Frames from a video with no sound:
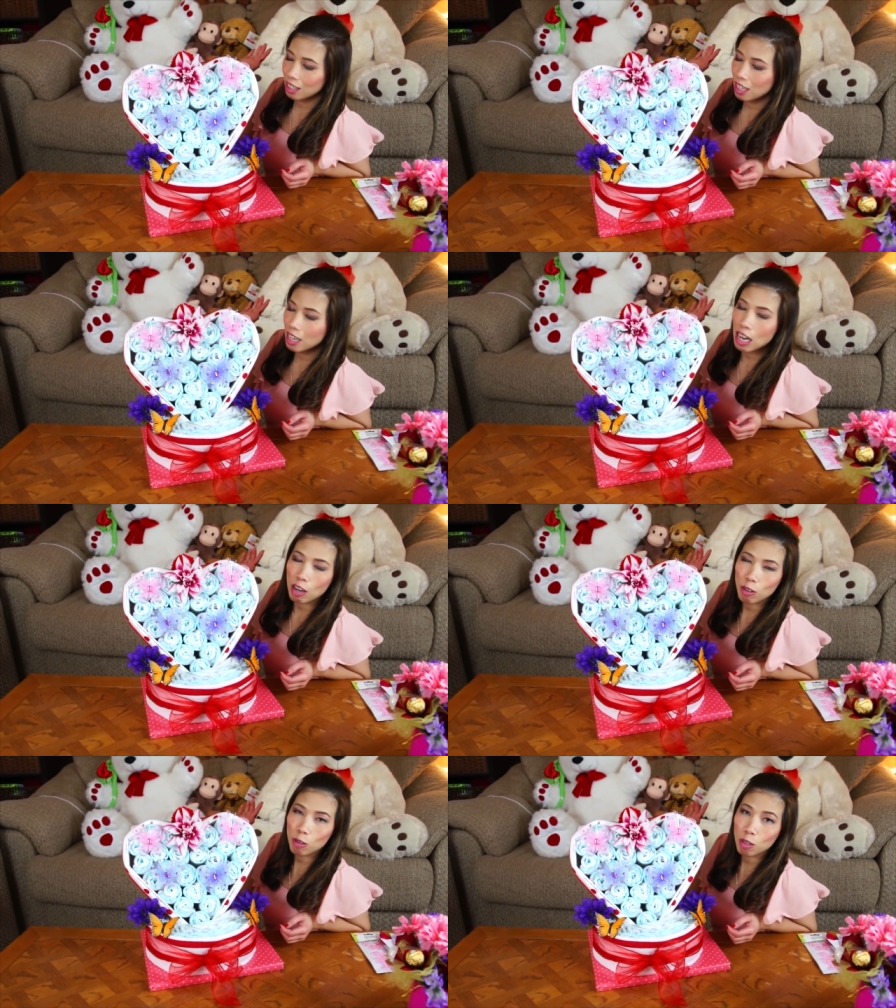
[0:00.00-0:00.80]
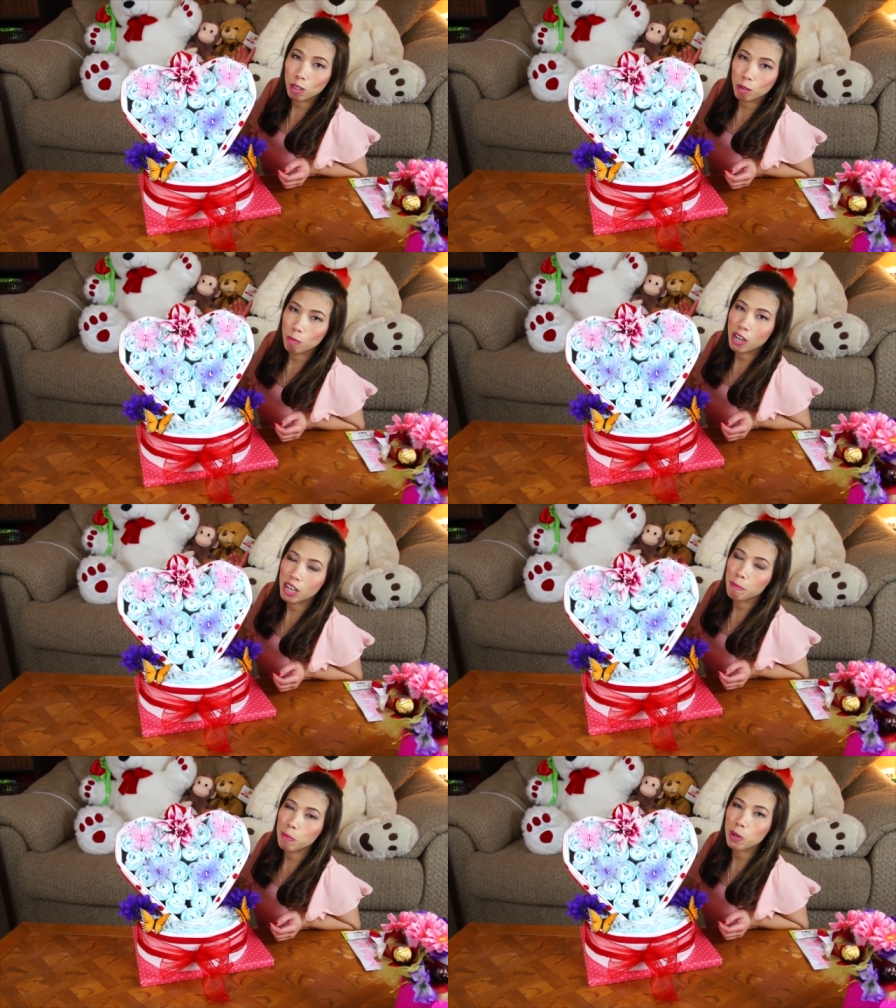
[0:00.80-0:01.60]
turn out look
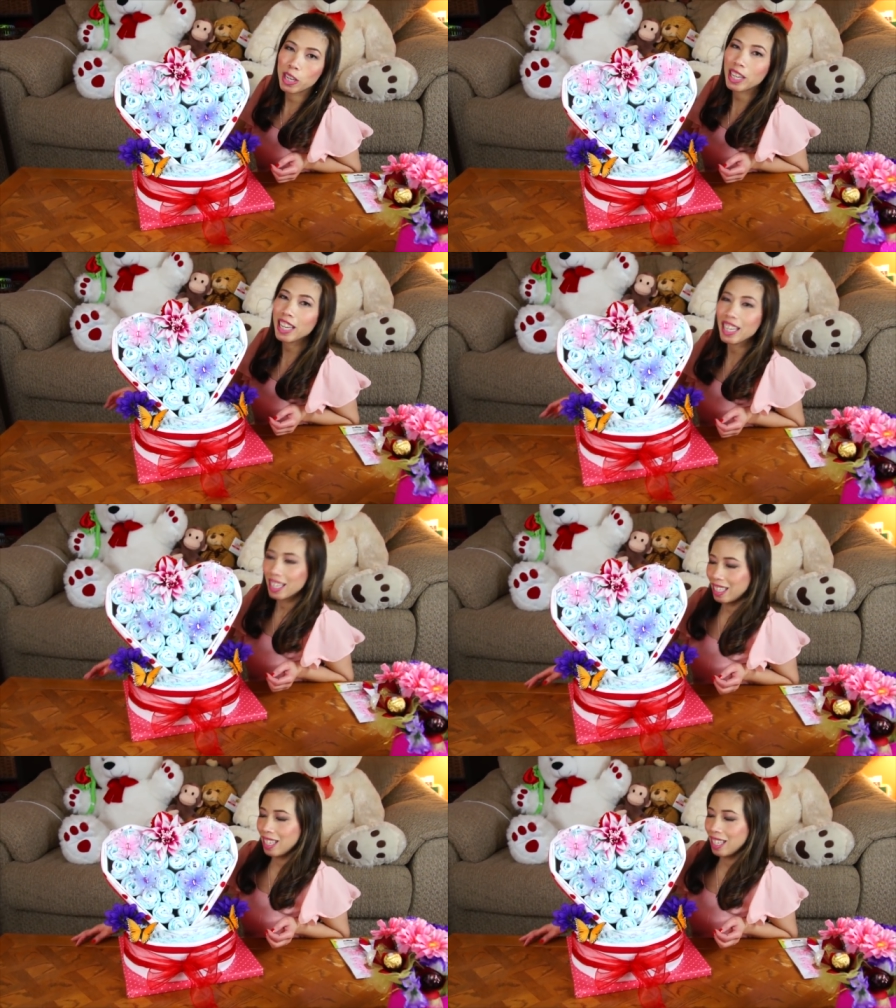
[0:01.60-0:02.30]
really pretty.